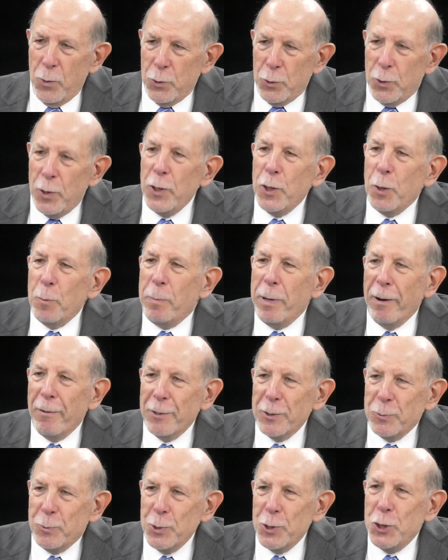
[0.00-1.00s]
do you think your
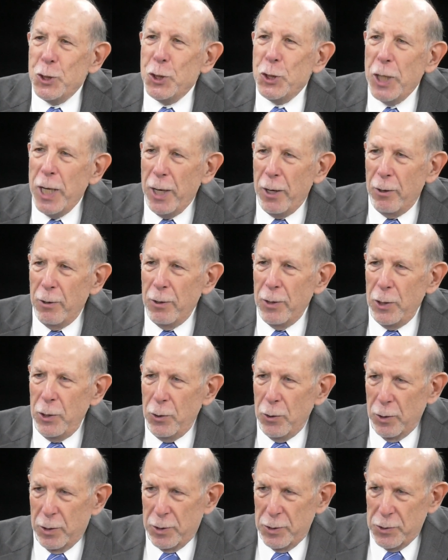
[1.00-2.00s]
parents would share
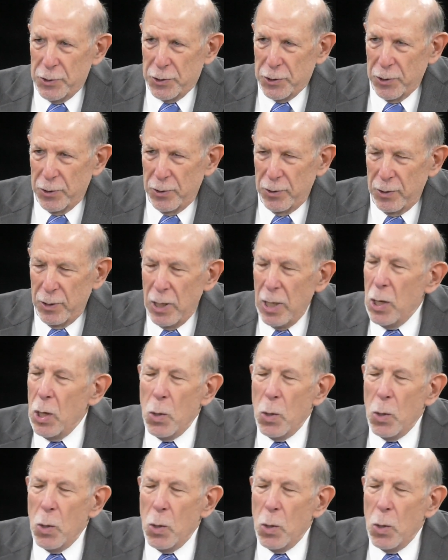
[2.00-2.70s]
your concern,